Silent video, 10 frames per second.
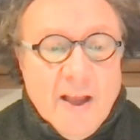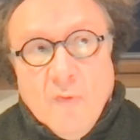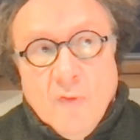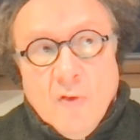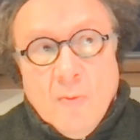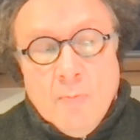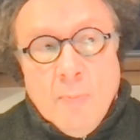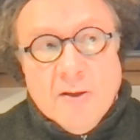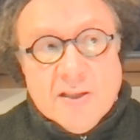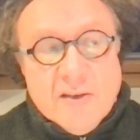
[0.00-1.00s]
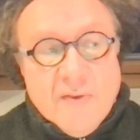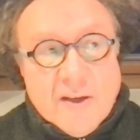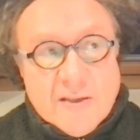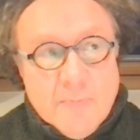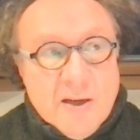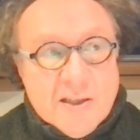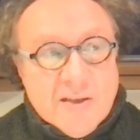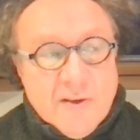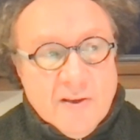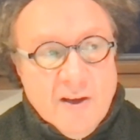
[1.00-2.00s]
For most of us, most
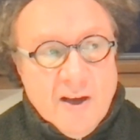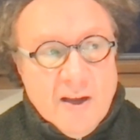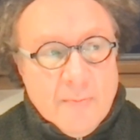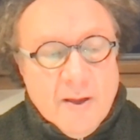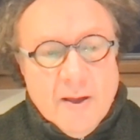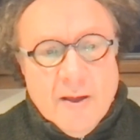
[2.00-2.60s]
of the time,